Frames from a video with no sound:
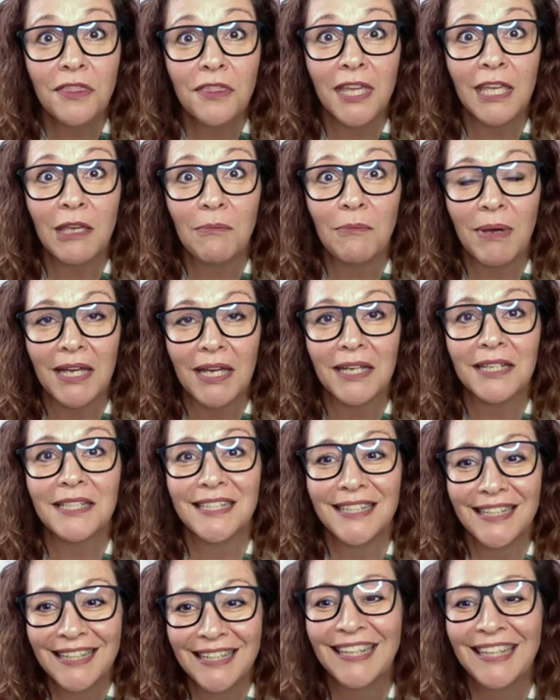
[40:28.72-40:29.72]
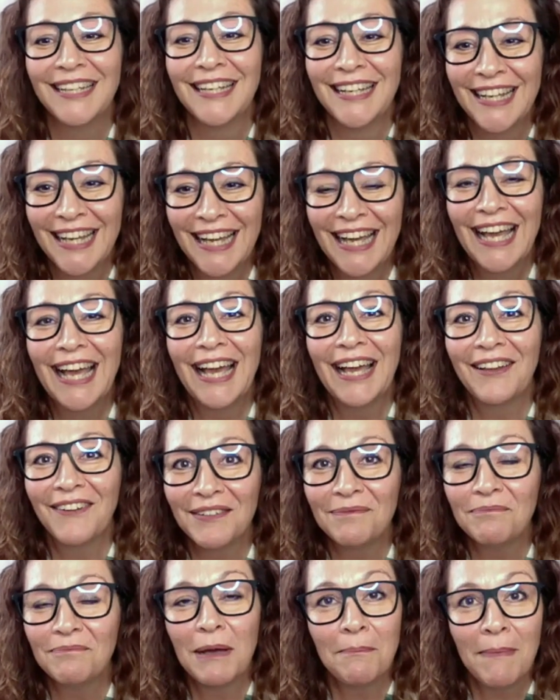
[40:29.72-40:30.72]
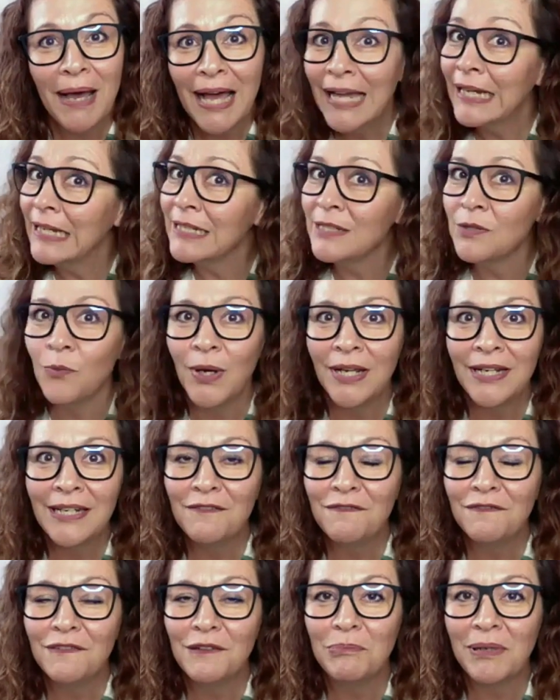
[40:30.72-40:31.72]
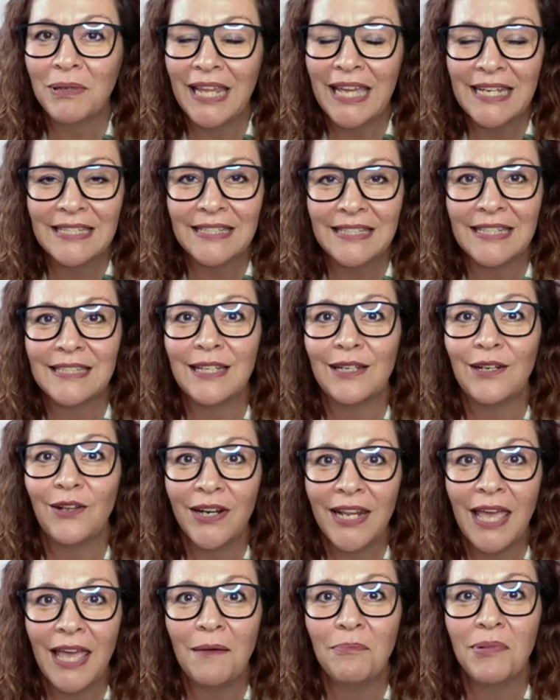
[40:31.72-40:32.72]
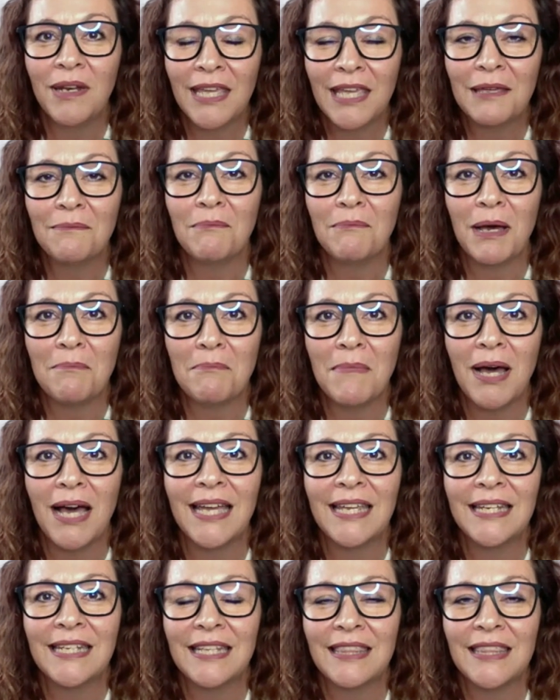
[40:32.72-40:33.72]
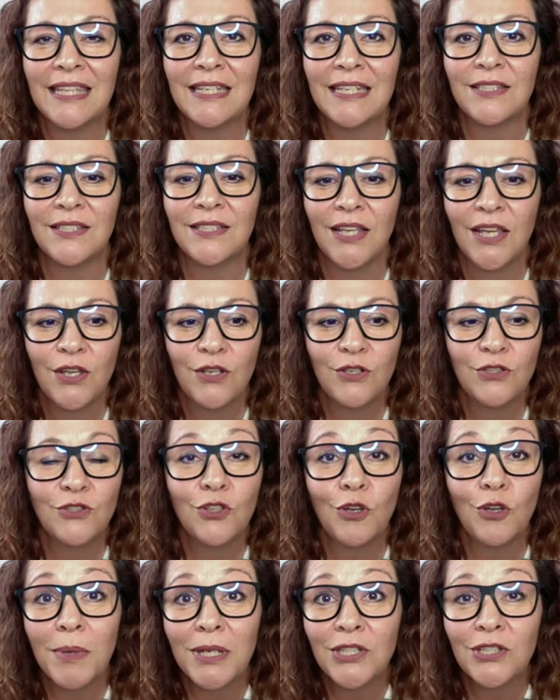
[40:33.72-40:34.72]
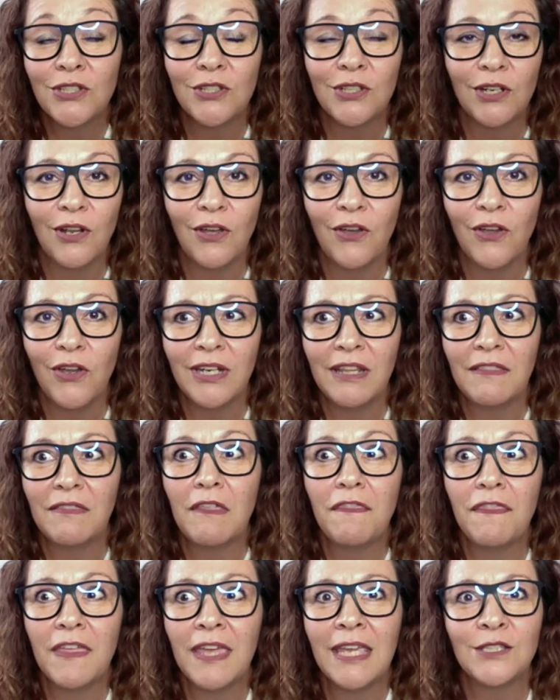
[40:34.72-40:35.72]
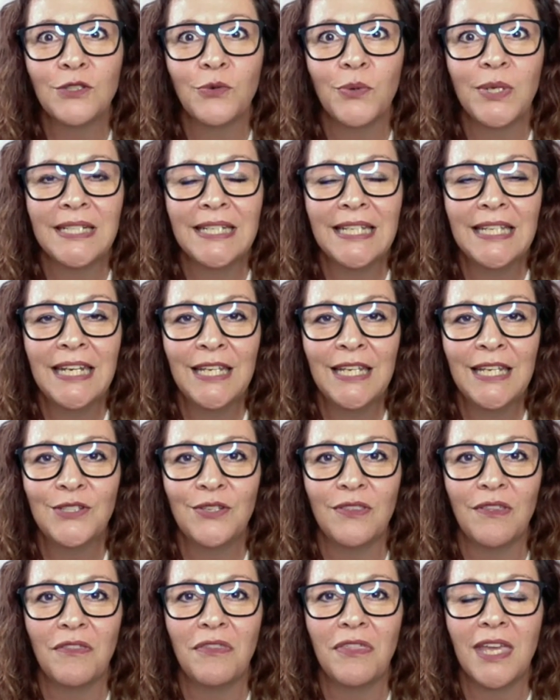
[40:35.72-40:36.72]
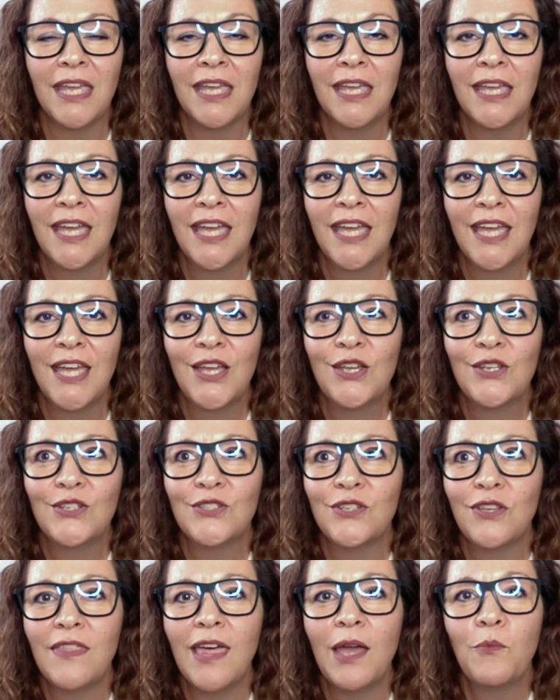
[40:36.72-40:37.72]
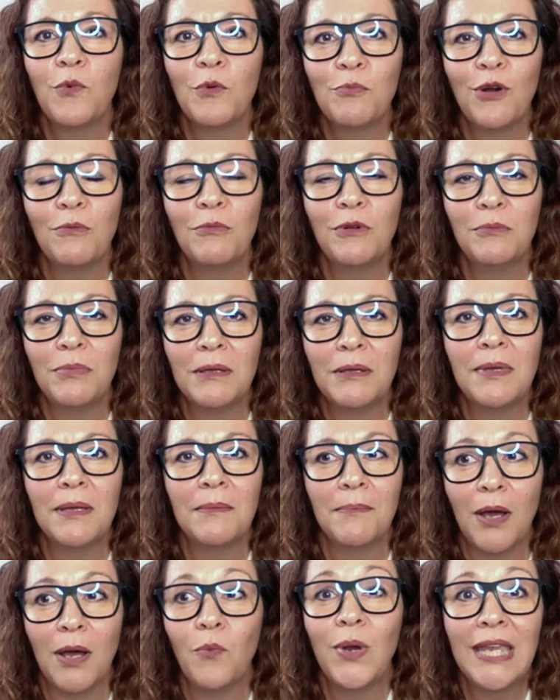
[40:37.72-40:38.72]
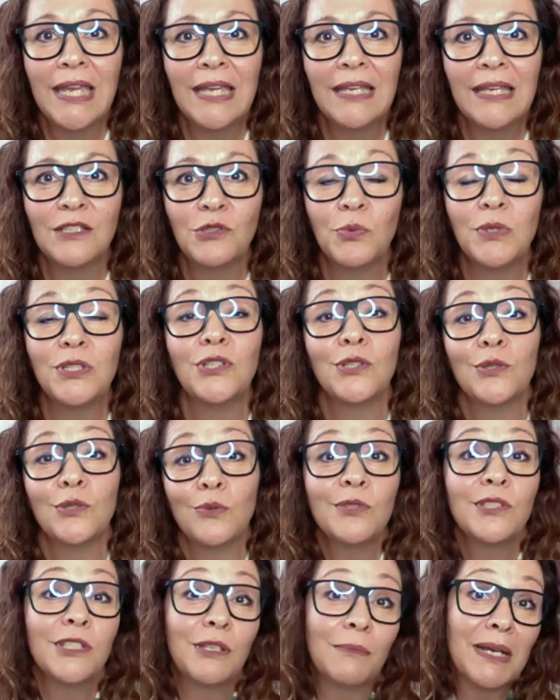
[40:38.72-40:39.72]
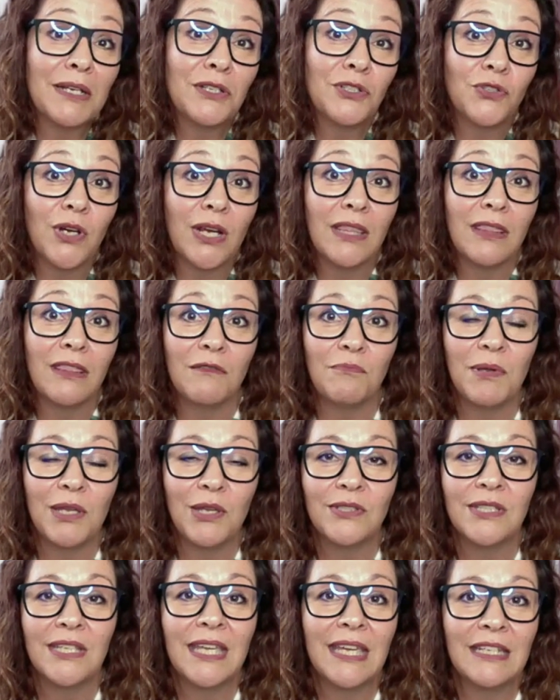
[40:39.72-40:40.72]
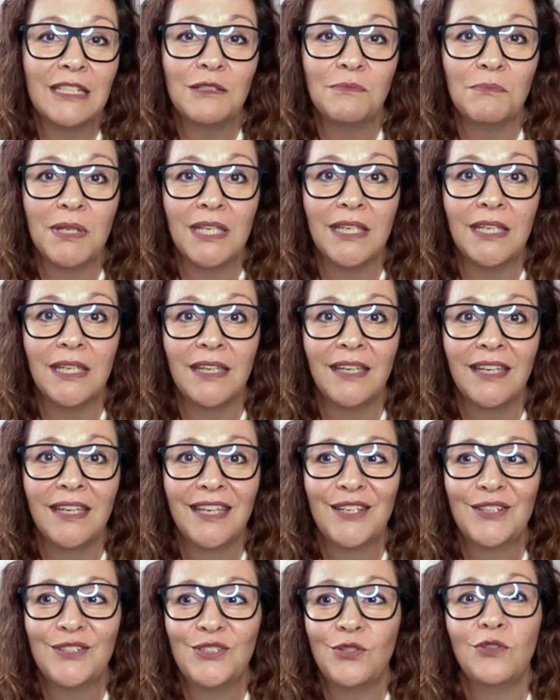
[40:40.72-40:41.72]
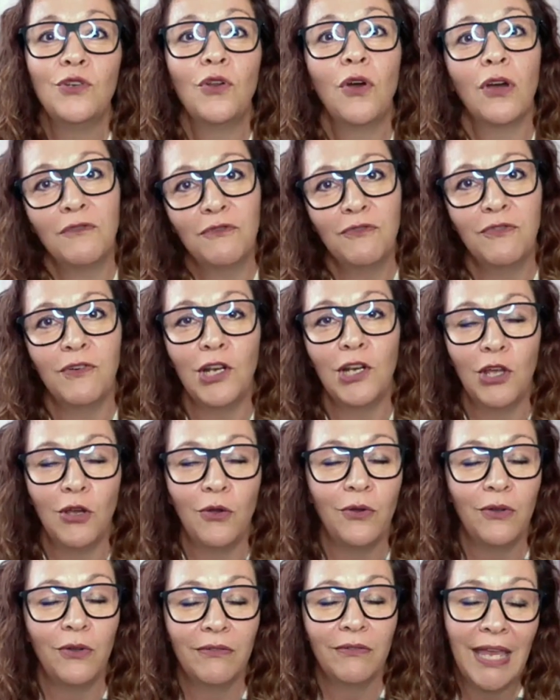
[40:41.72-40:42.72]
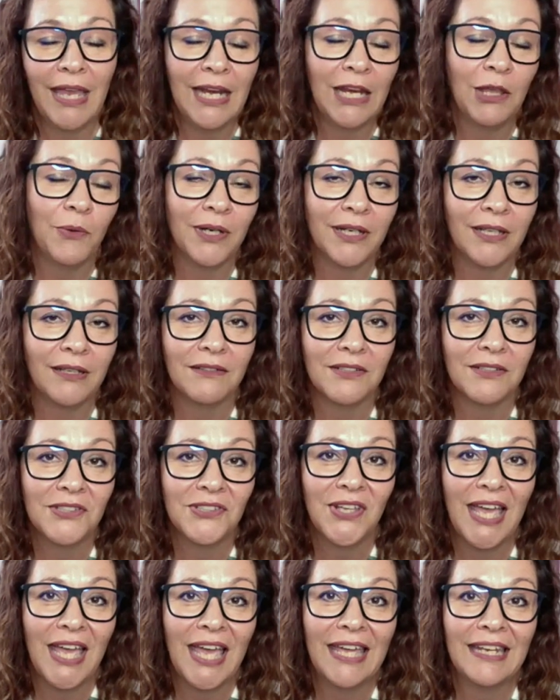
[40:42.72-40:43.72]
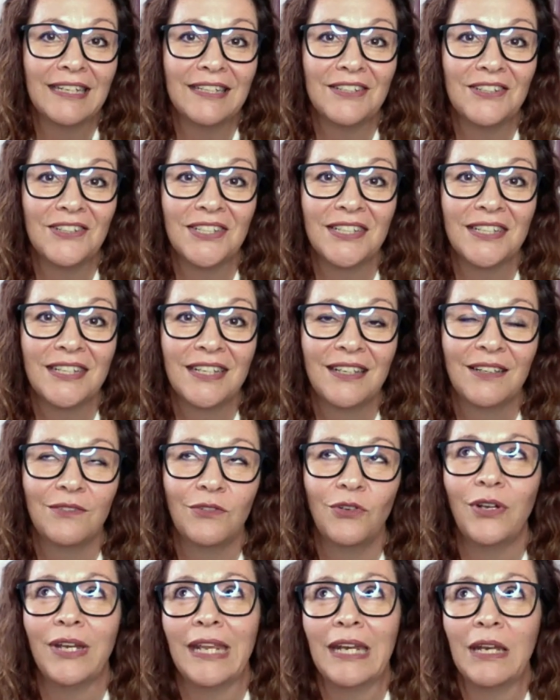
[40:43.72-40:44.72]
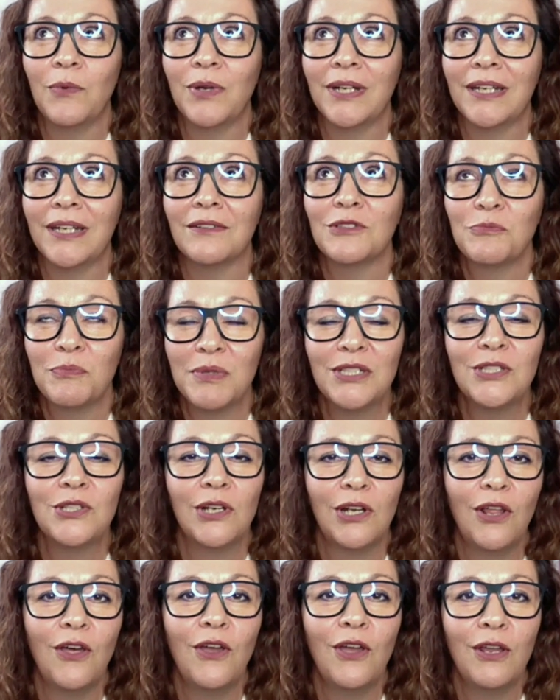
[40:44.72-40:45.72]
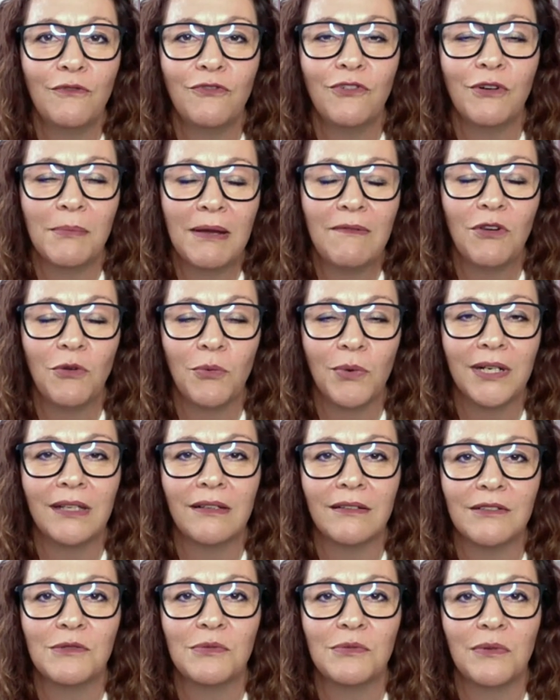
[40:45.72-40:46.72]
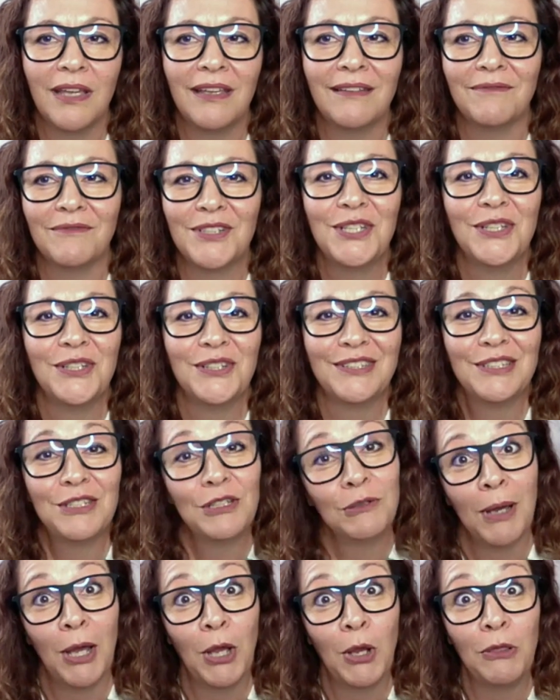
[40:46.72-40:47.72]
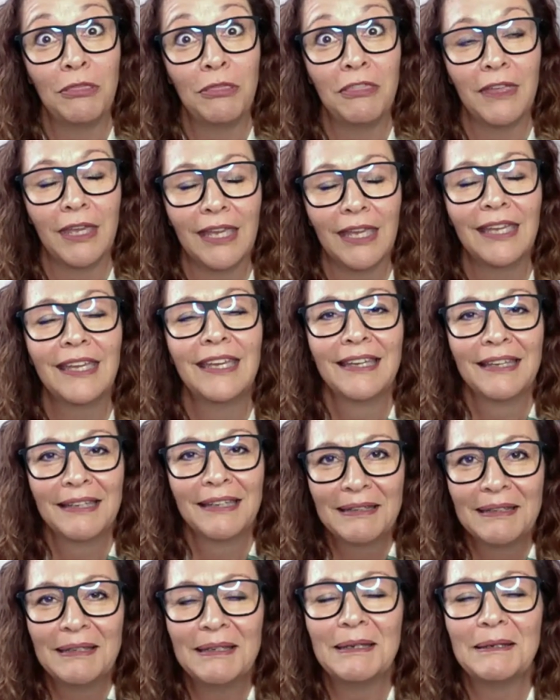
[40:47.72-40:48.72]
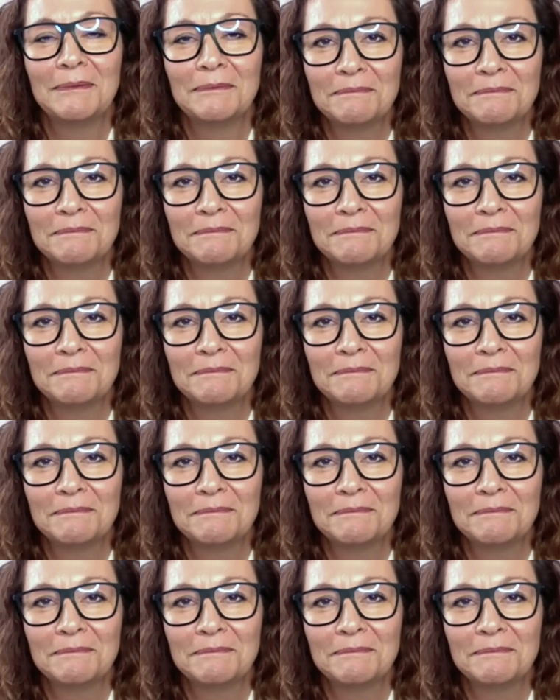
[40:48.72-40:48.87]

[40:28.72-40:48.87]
There's a lot to think about. But my mind is a wonderful place. There's a lot happening in my mind, and there's so much to learn, and the thing is always leading to the thing. So that would probably be my weakness, which is also my strength, because it gets me to not follow anyone else, and not anyone else, but to learn from everyone else and to do my own thing. Yeah.